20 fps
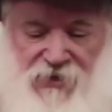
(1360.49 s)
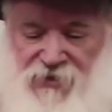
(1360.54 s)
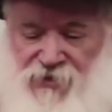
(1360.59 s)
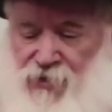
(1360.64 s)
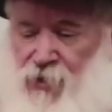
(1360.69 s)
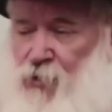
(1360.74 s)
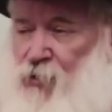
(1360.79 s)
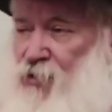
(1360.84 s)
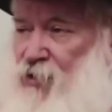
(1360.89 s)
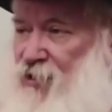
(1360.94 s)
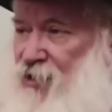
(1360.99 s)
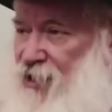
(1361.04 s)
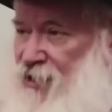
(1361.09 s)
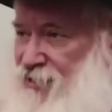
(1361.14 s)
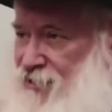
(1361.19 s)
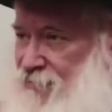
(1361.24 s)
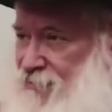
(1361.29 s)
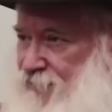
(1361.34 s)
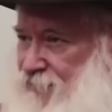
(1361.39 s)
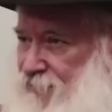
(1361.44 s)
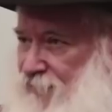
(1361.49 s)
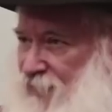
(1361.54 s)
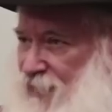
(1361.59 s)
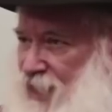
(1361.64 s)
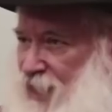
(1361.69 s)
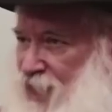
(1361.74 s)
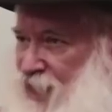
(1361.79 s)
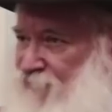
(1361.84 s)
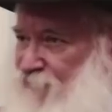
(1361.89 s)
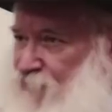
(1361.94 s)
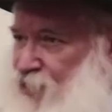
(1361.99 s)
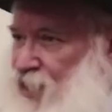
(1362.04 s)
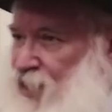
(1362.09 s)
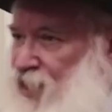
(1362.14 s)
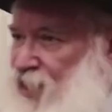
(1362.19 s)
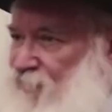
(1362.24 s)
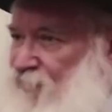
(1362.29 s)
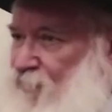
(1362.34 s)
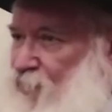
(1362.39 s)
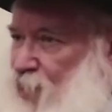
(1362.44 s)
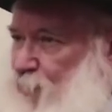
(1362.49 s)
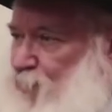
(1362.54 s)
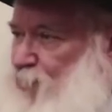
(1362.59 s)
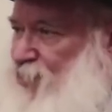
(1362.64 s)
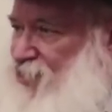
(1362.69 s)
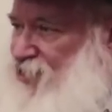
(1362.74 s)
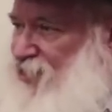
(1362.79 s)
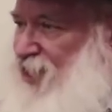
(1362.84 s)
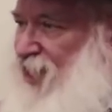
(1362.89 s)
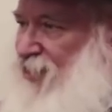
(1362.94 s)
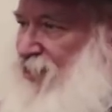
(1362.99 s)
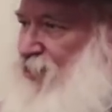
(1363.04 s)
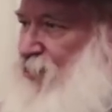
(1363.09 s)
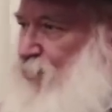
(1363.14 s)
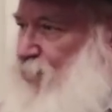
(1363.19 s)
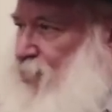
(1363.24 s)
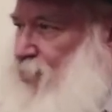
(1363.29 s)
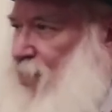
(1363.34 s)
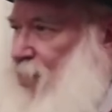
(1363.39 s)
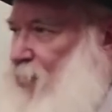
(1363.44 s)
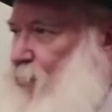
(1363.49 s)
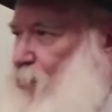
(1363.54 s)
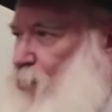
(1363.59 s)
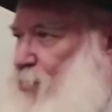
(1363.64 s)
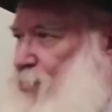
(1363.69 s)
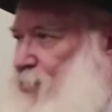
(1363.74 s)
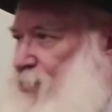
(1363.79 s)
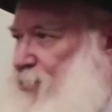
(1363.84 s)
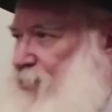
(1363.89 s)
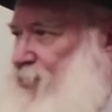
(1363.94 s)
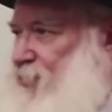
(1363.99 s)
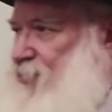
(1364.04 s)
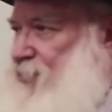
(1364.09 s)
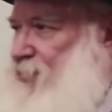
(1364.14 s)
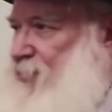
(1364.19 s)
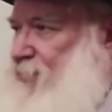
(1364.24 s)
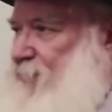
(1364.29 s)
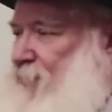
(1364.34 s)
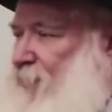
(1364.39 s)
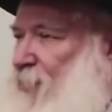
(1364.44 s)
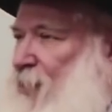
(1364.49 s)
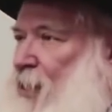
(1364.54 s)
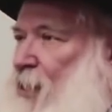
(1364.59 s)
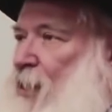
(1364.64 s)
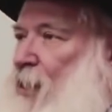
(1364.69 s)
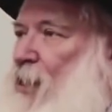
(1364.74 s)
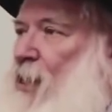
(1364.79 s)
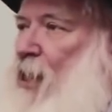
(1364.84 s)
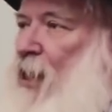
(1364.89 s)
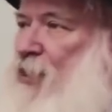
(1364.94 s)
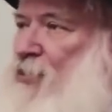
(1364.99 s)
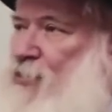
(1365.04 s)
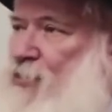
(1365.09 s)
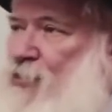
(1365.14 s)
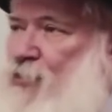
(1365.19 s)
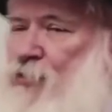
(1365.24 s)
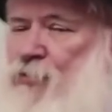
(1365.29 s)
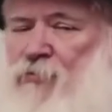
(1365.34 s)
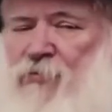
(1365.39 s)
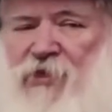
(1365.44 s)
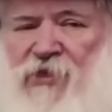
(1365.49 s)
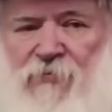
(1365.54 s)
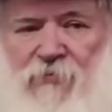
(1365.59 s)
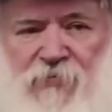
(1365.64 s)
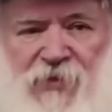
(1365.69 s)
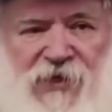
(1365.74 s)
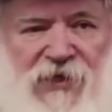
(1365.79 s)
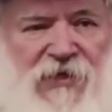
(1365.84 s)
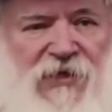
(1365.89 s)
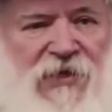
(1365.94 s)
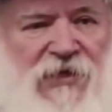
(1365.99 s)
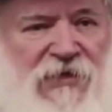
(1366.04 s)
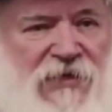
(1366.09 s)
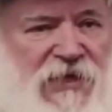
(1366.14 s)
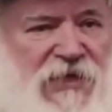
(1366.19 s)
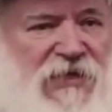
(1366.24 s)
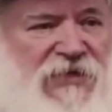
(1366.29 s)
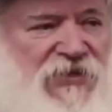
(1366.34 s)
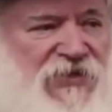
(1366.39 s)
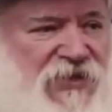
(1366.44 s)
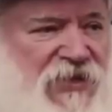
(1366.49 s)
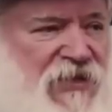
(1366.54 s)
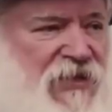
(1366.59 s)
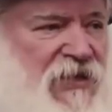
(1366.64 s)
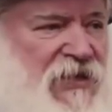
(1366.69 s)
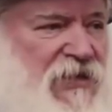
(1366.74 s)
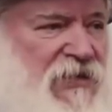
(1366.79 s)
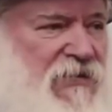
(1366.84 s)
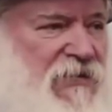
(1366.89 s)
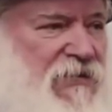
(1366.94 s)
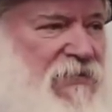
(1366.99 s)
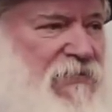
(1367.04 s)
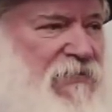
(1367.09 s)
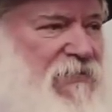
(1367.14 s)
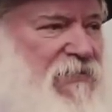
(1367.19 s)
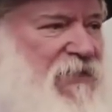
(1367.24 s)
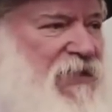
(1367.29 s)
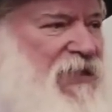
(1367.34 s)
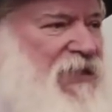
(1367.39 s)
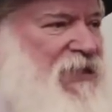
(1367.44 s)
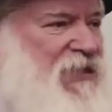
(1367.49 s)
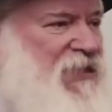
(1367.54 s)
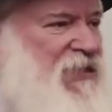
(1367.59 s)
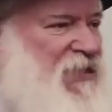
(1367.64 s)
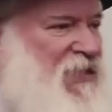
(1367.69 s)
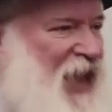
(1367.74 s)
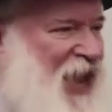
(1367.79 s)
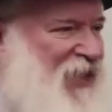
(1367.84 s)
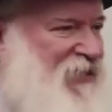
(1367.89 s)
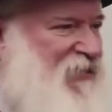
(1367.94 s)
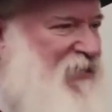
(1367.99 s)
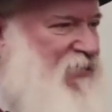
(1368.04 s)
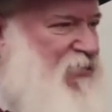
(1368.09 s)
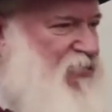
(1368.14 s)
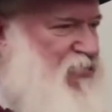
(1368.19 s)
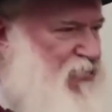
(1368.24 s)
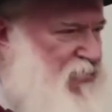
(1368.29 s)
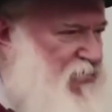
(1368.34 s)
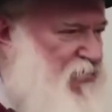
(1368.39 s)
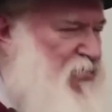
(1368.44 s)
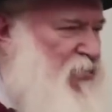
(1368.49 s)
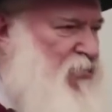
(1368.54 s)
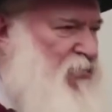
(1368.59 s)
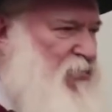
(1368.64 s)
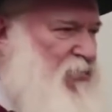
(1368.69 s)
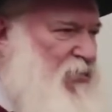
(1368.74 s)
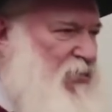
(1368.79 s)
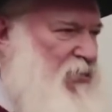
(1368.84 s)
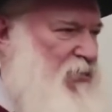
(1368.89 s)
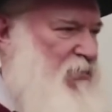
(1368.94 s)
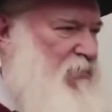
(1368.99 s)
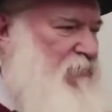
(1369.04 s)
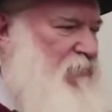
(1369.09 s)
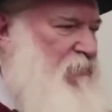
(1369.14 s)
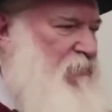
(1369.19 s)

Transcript: So, if we're, if we're precise with our words, a human being needs to eat. Not true.